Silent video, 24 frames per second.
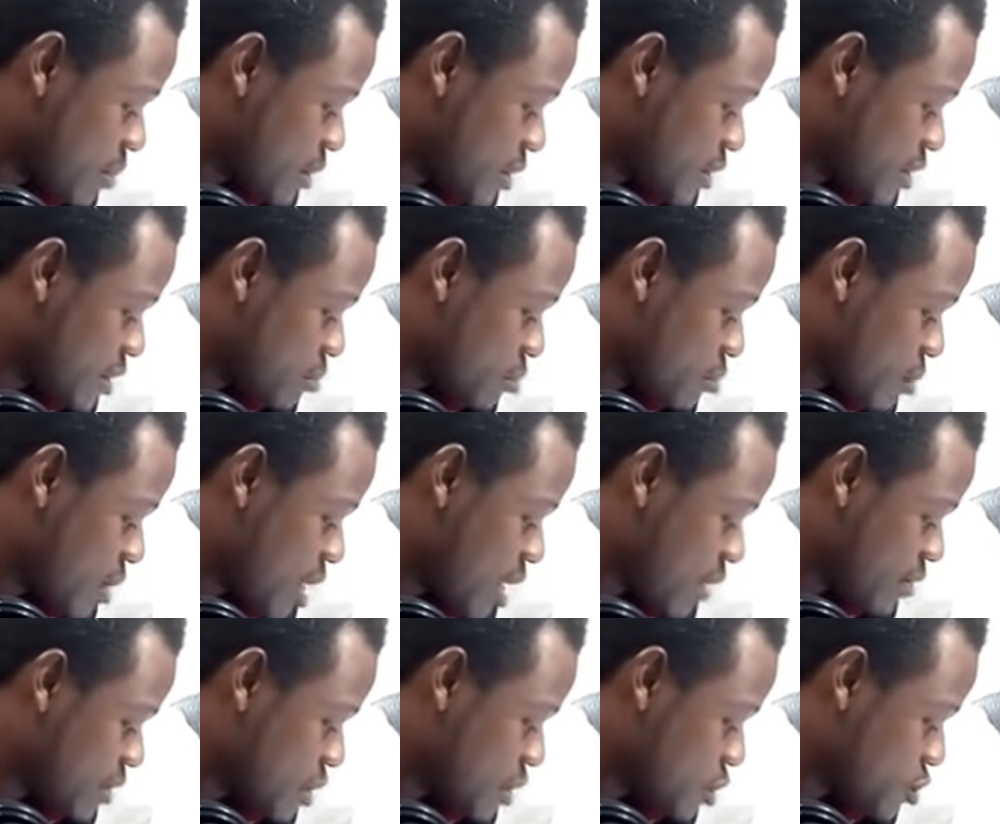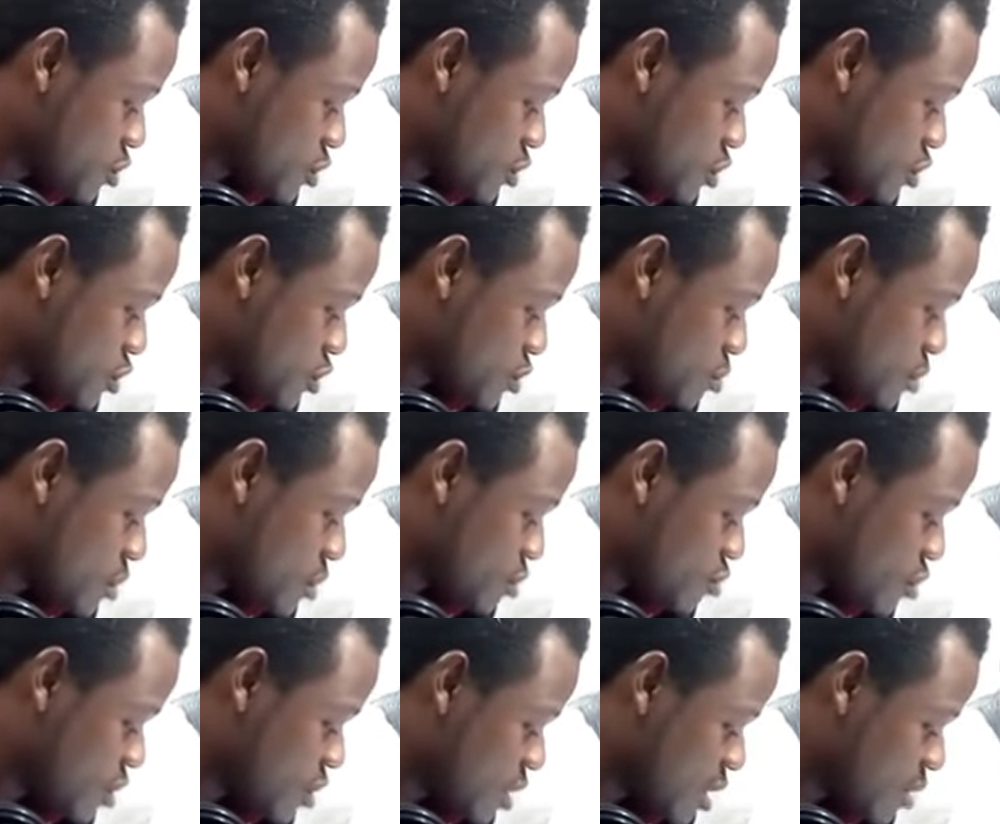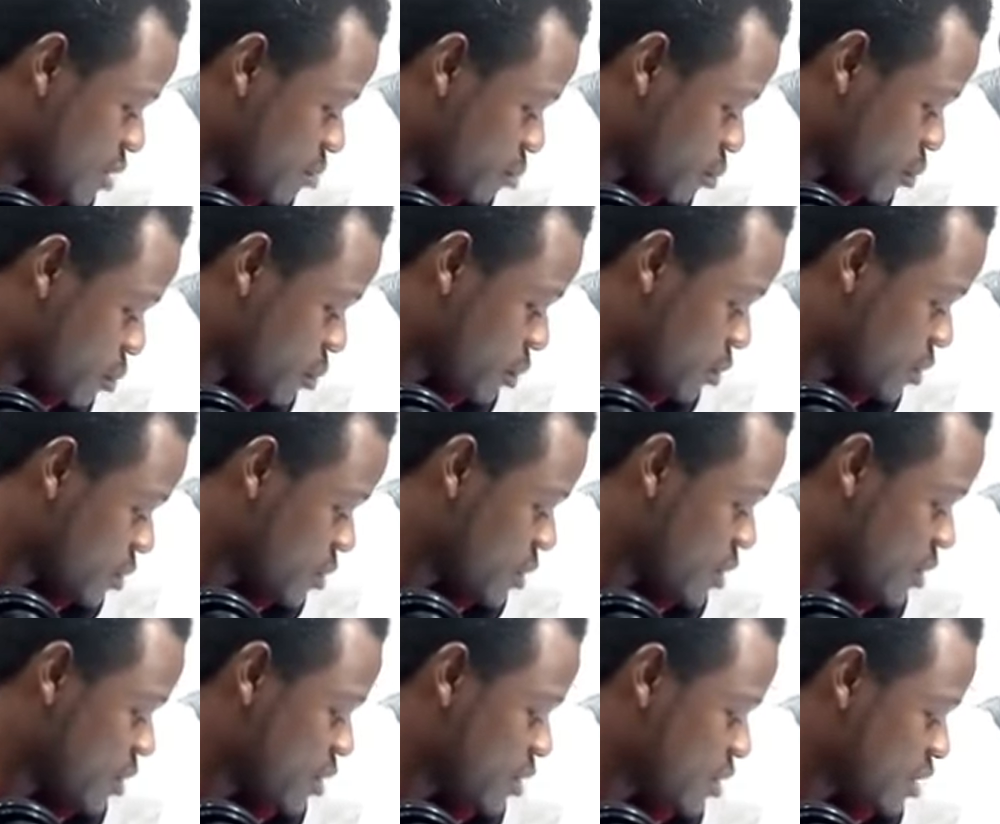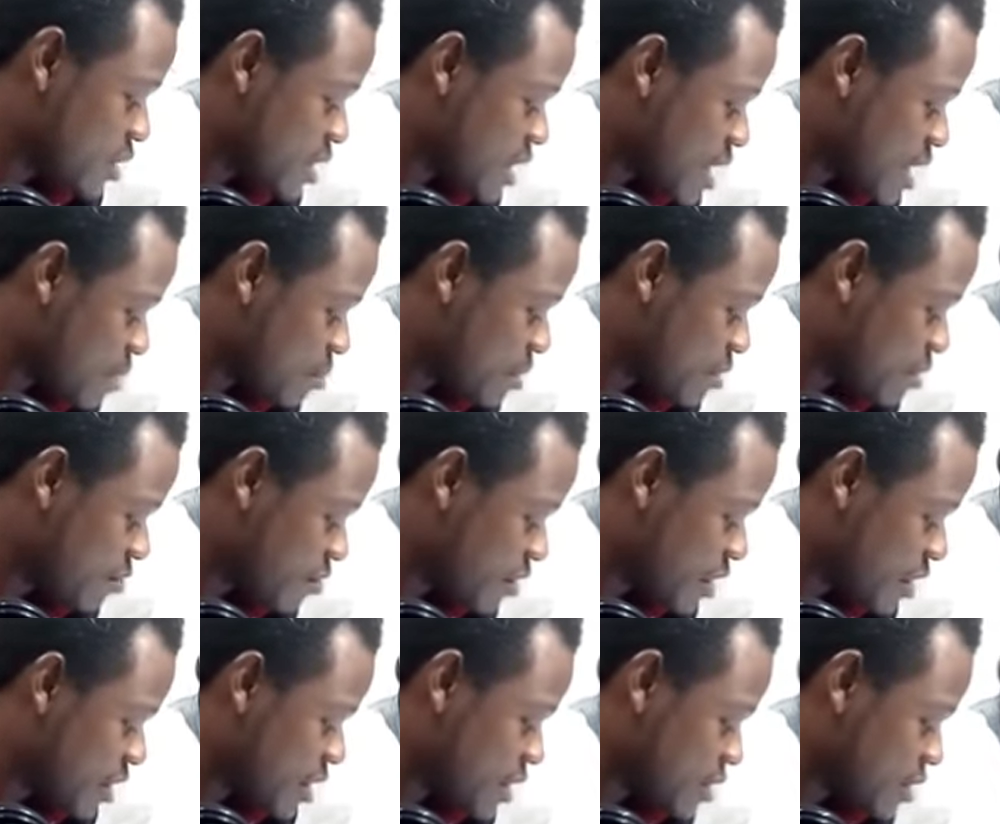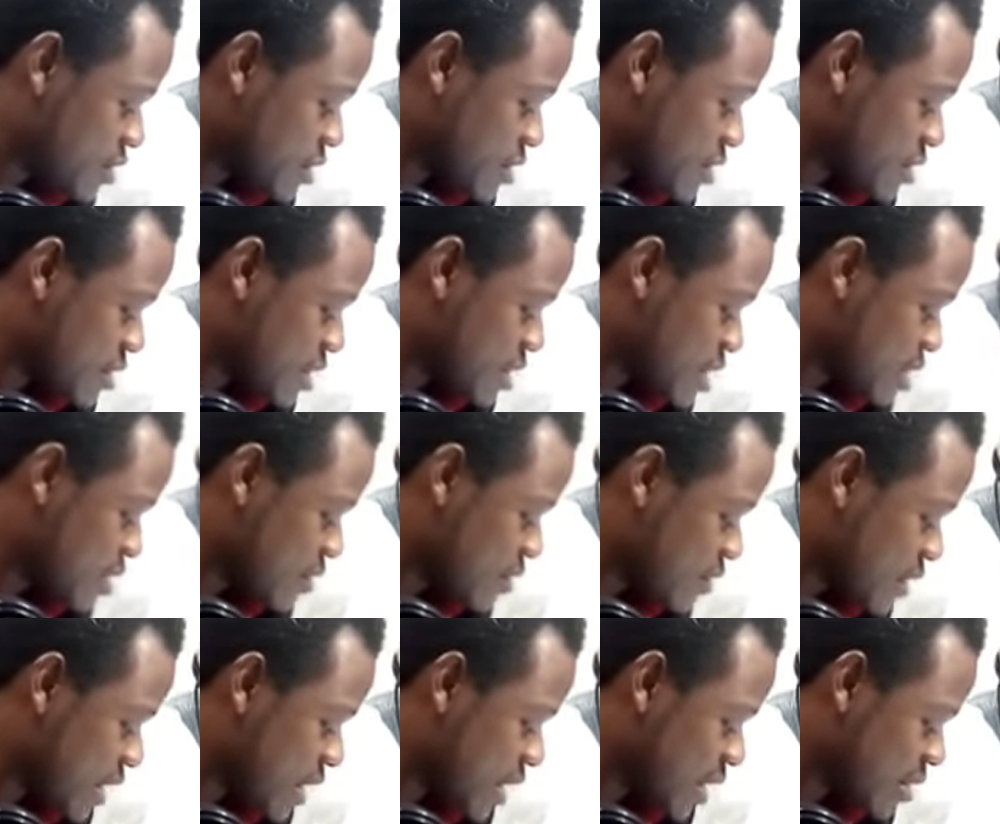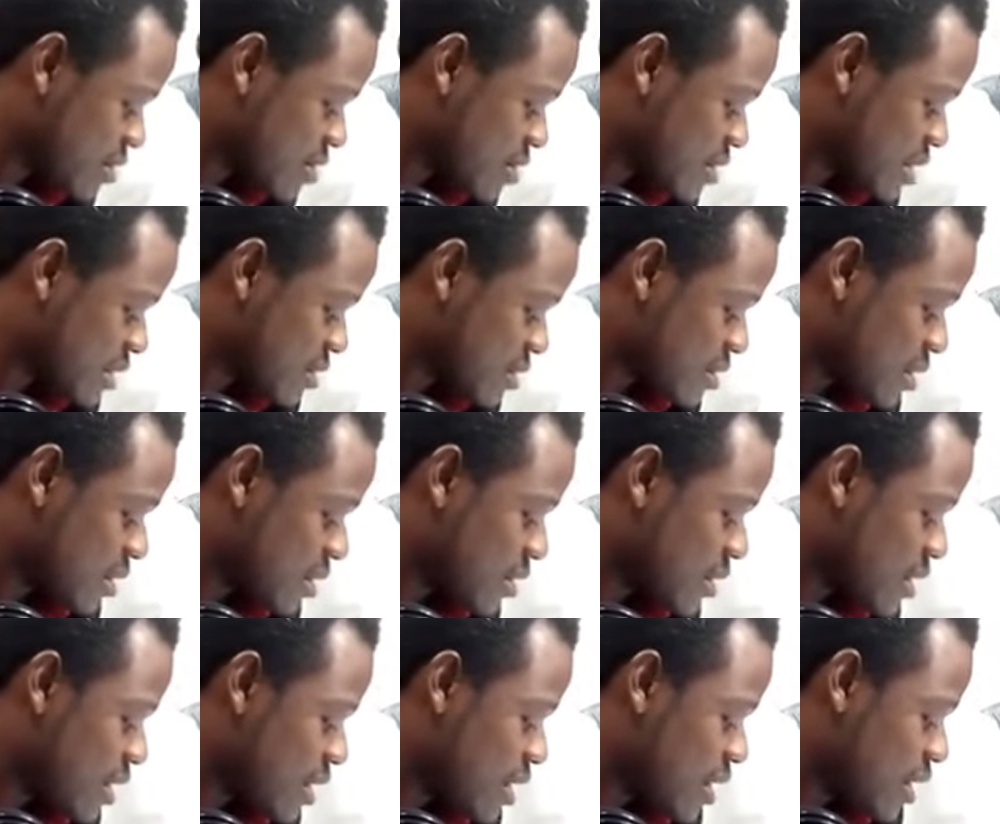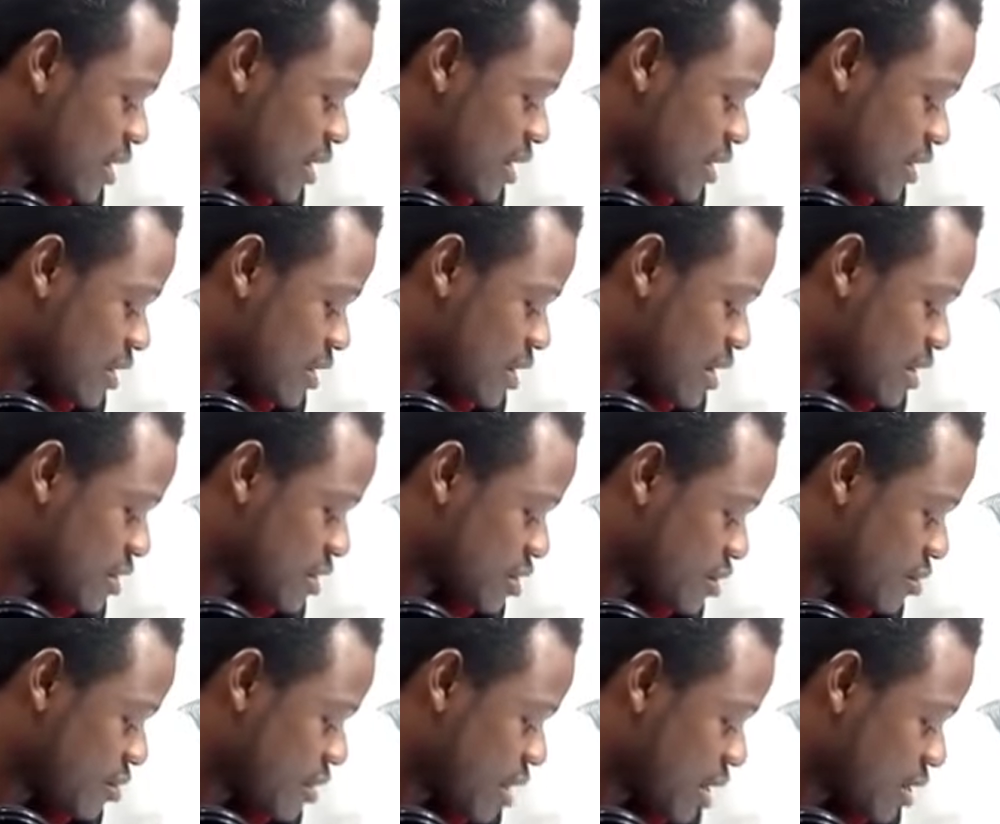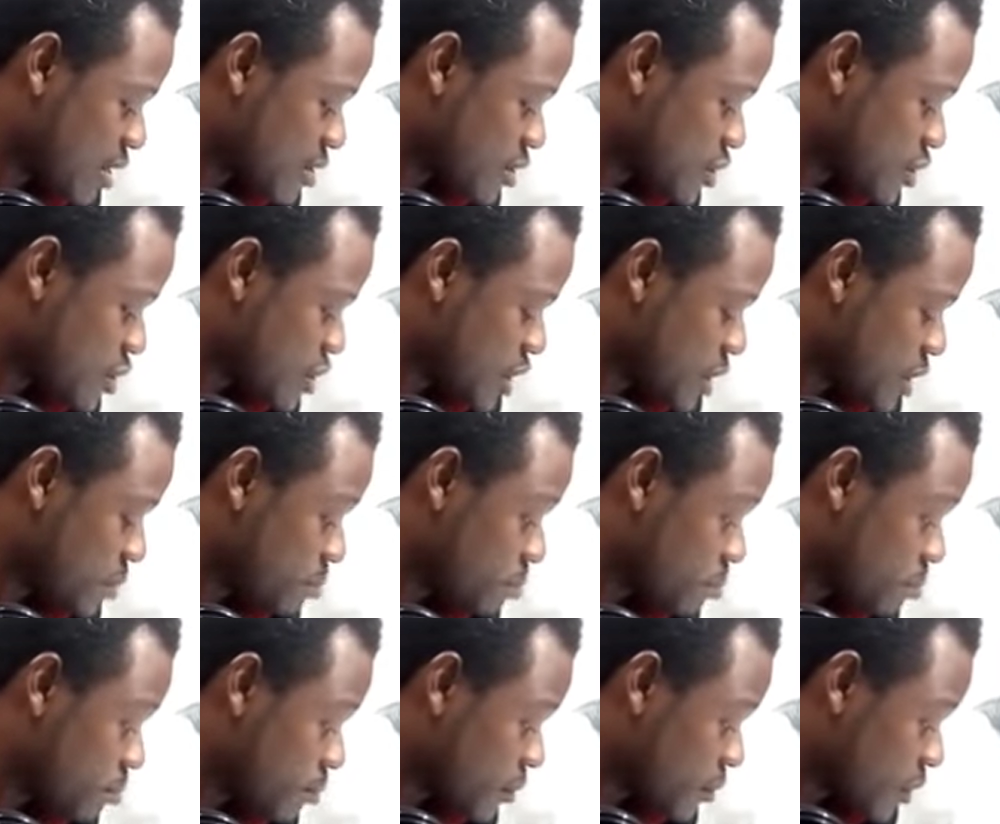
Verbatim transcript: President Buhari choosing to be treated abroad is a damning verdict on the state of the health sector in Nigeria. Shame.